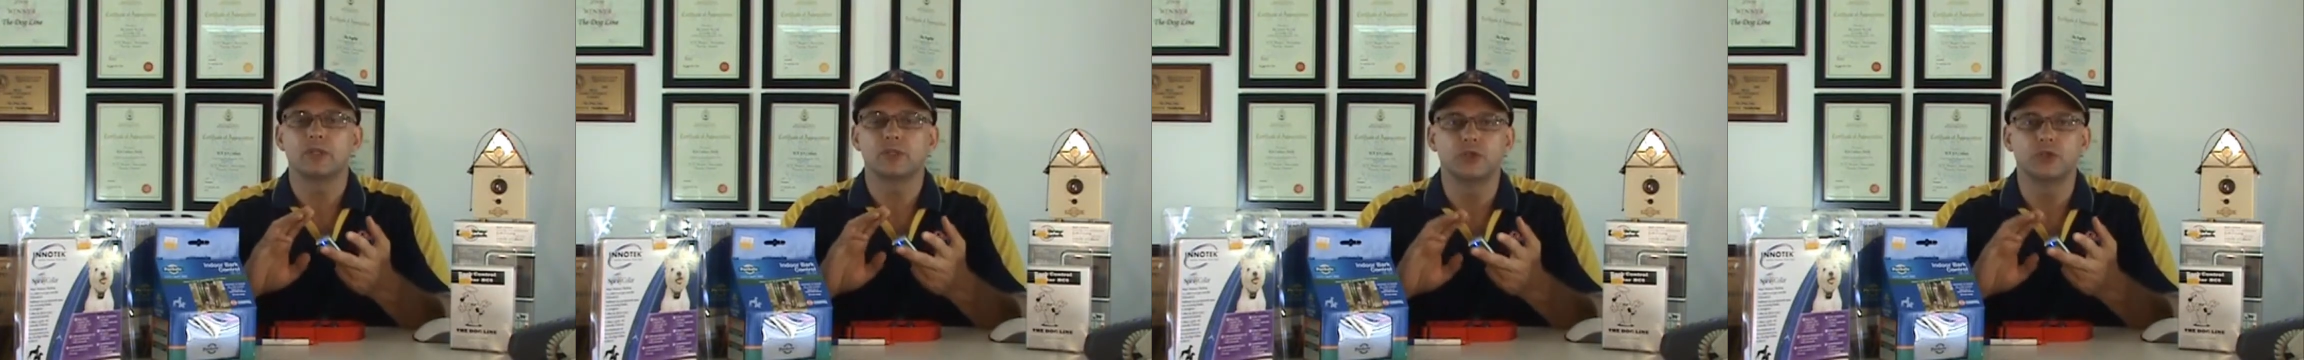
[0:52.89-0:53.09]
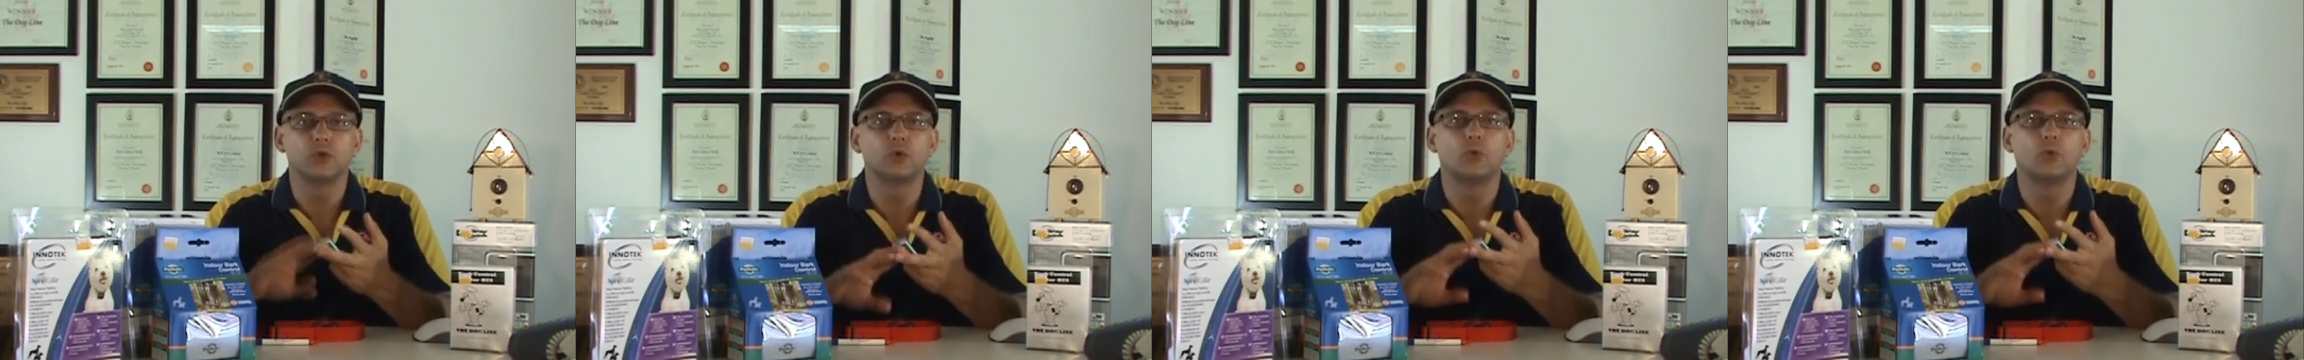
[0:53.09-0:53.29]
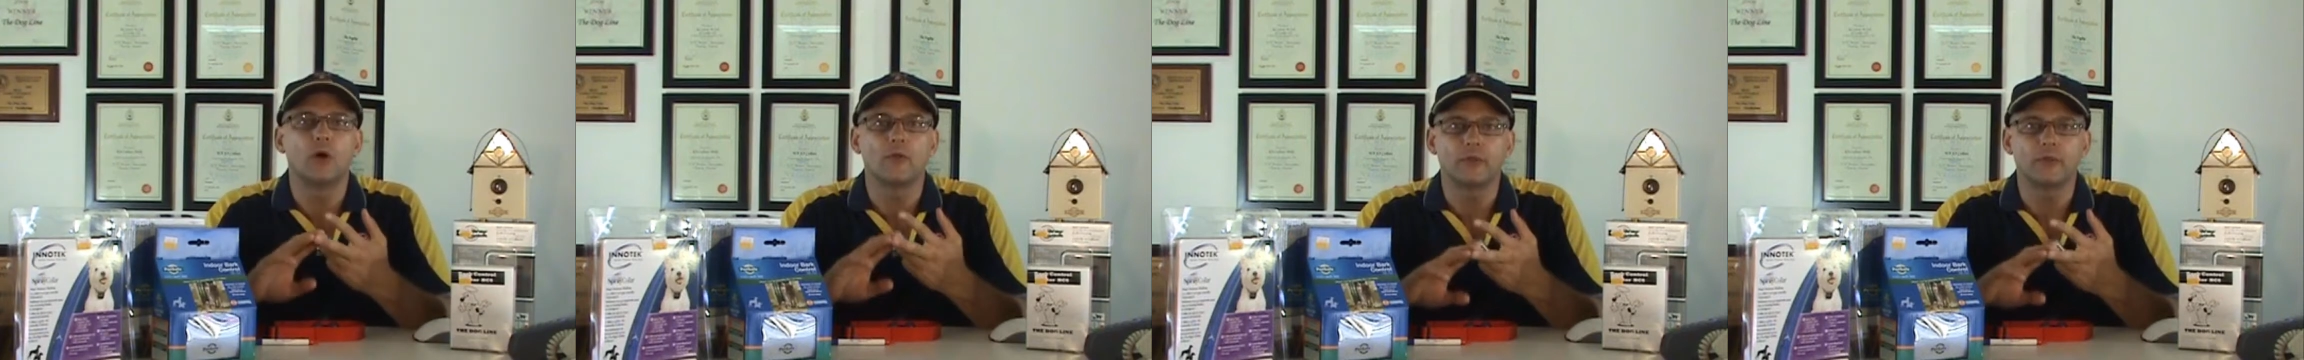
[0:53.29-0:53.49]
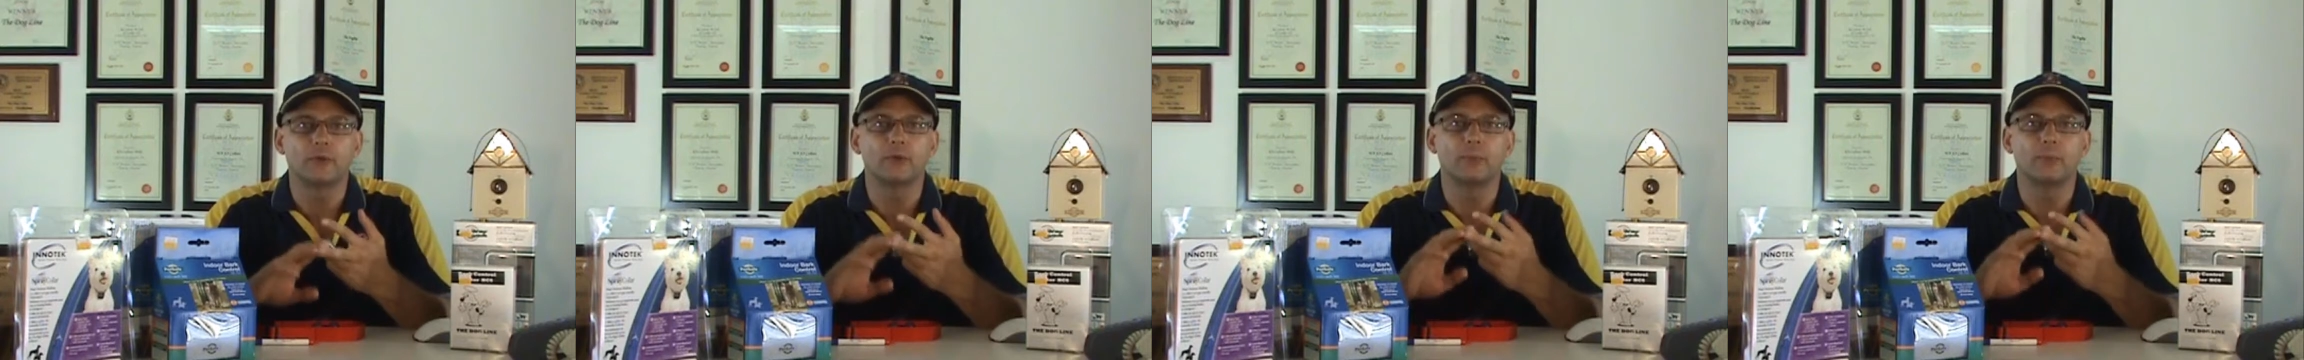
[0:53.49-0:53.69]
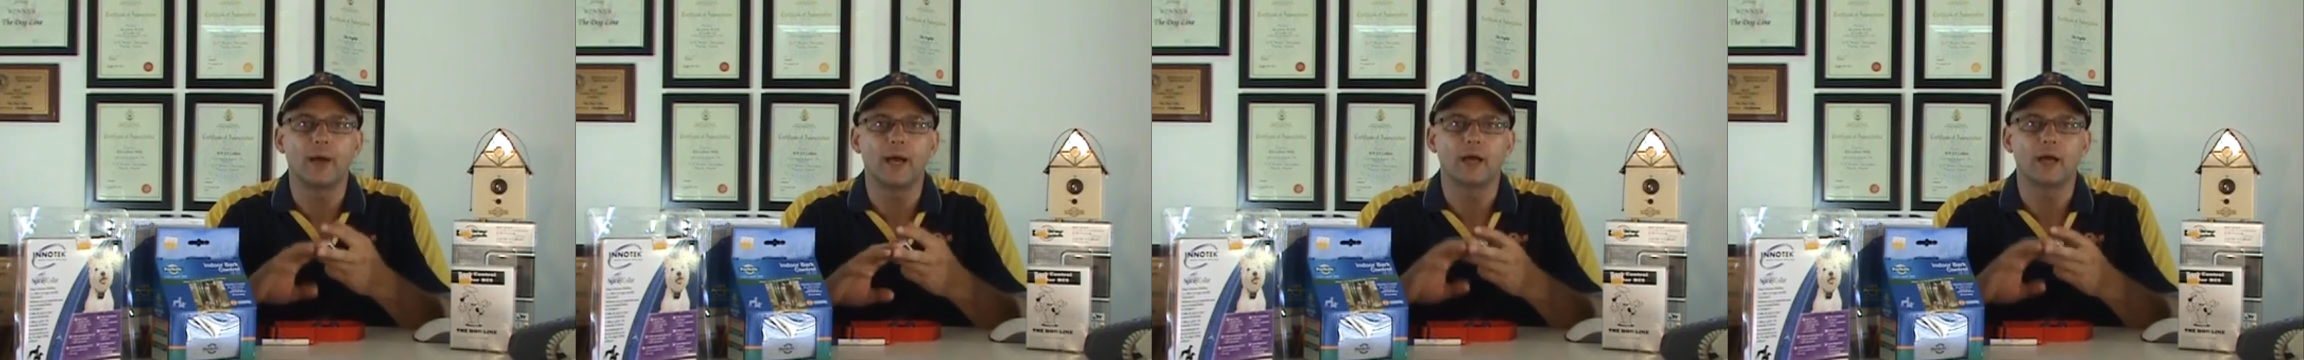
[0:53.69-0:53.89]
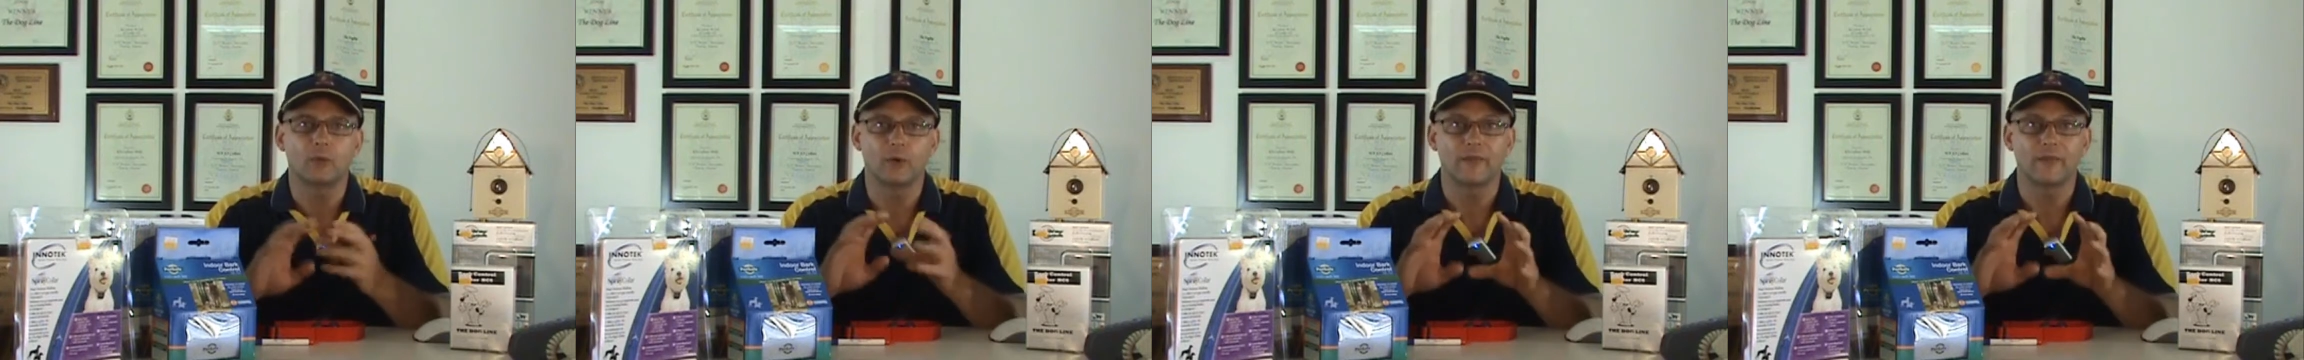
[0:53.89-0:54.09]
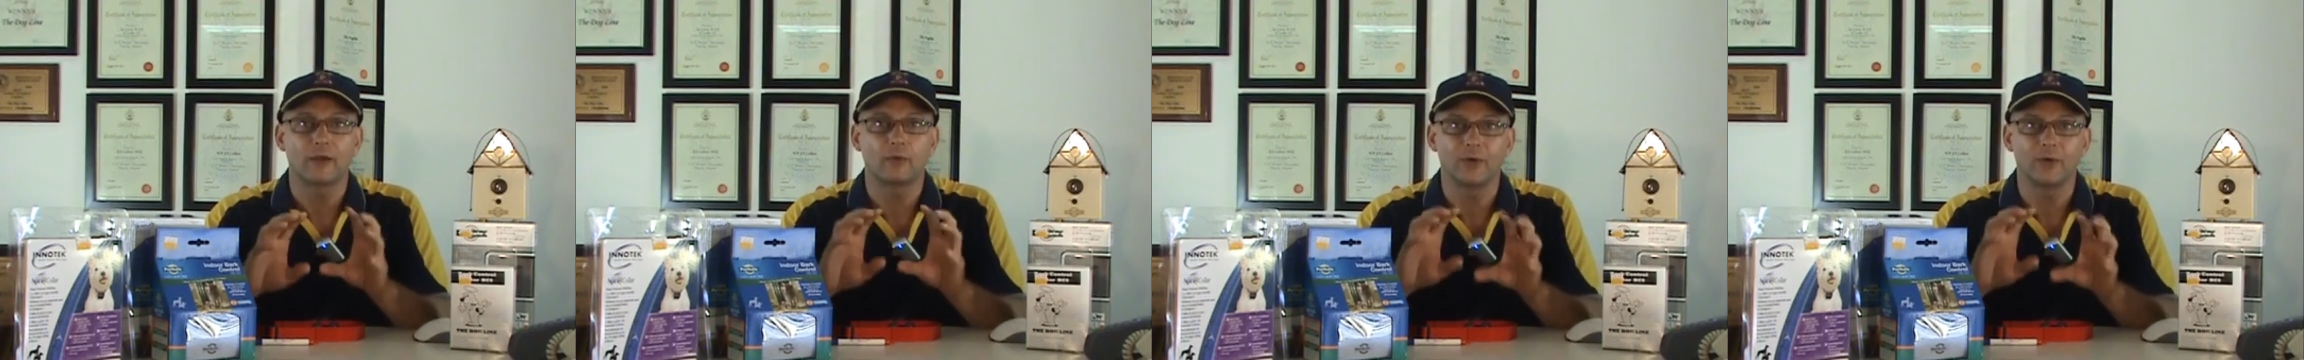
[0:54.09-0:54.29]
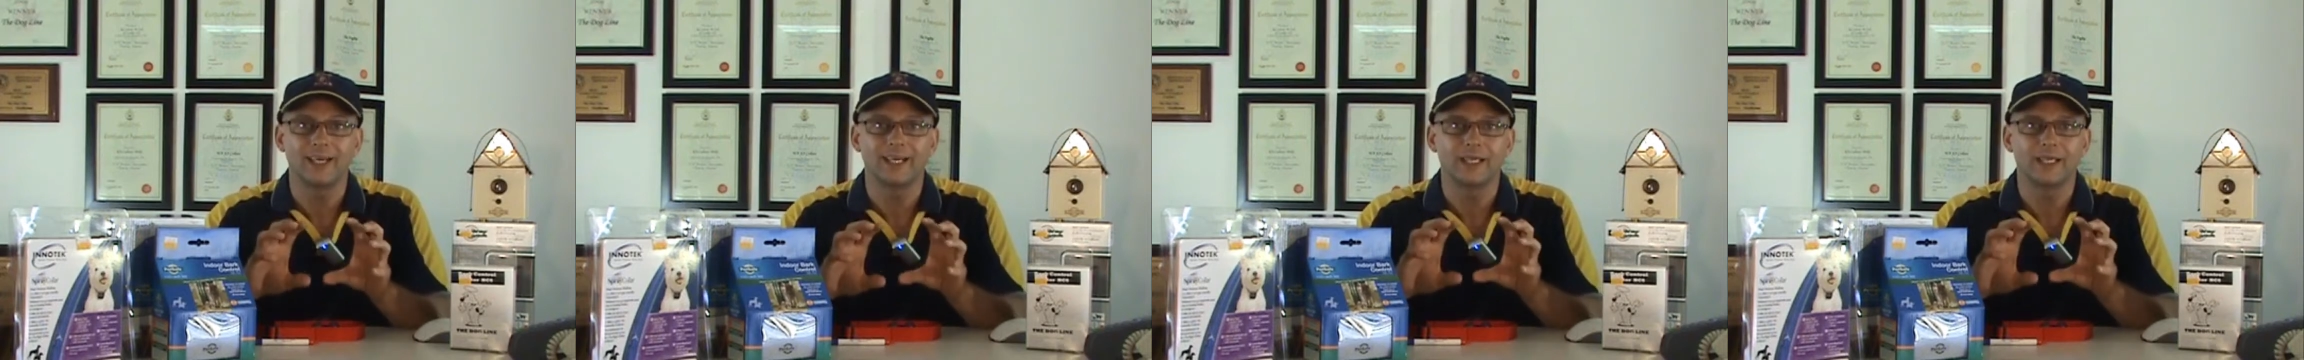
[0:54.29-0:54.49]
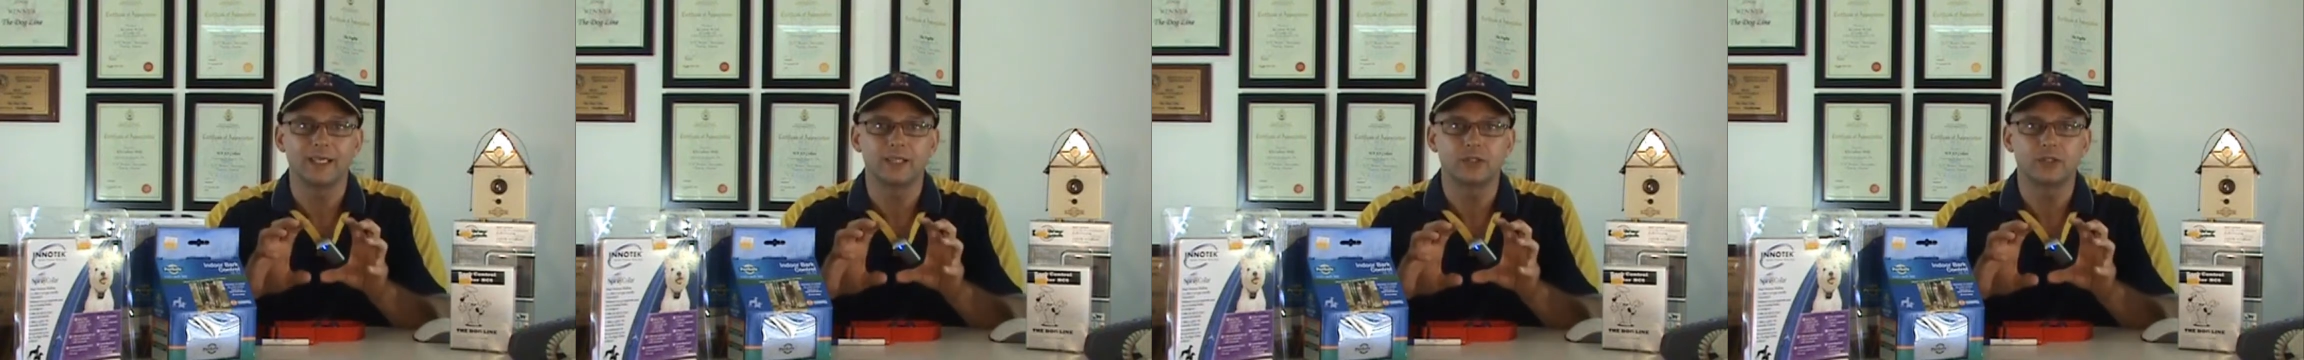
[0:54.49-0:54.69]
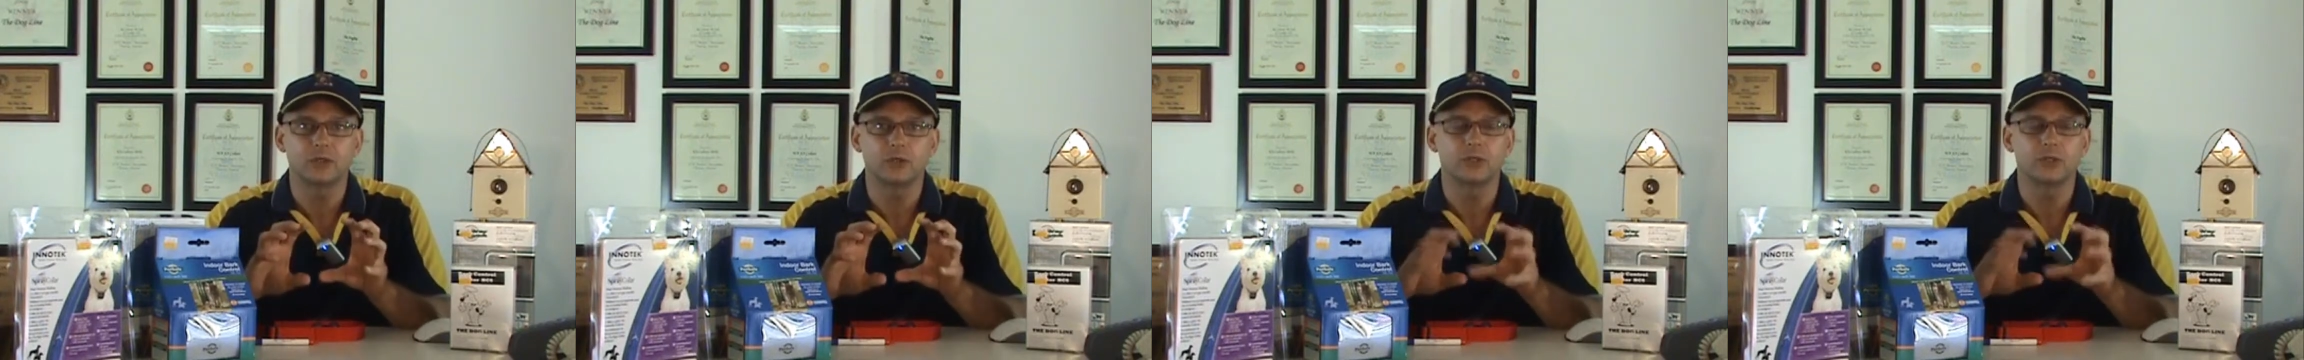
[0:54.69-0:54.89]
still want them to bark when they really
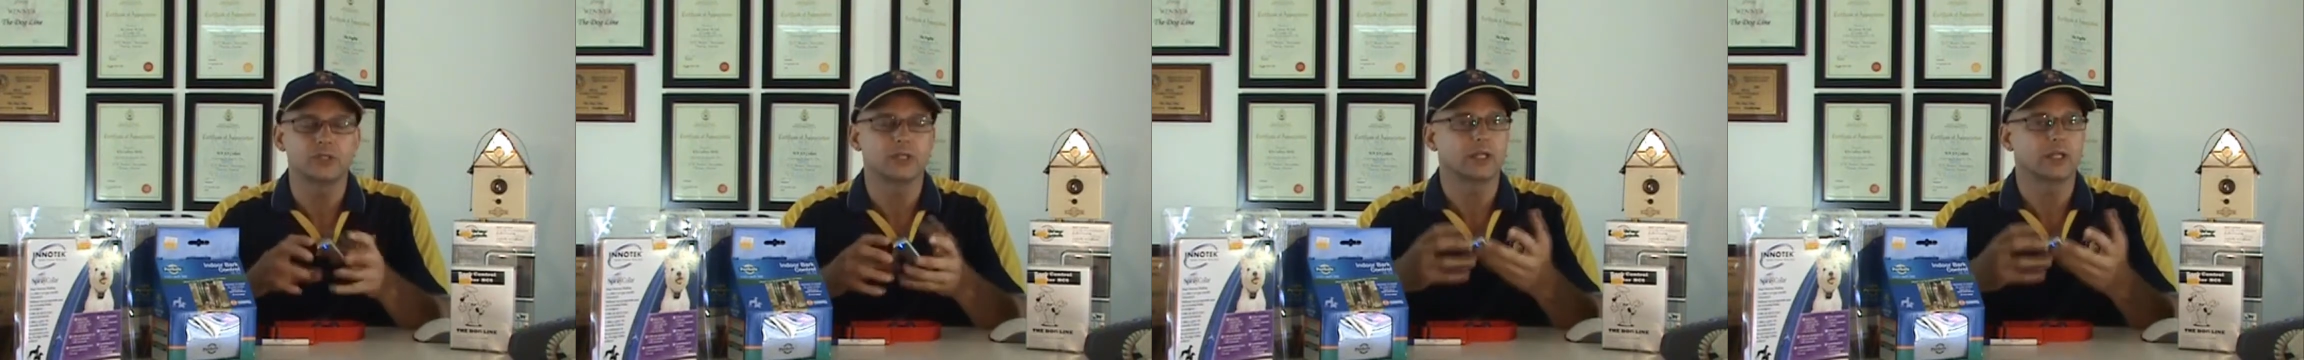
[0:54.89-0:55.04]
need to,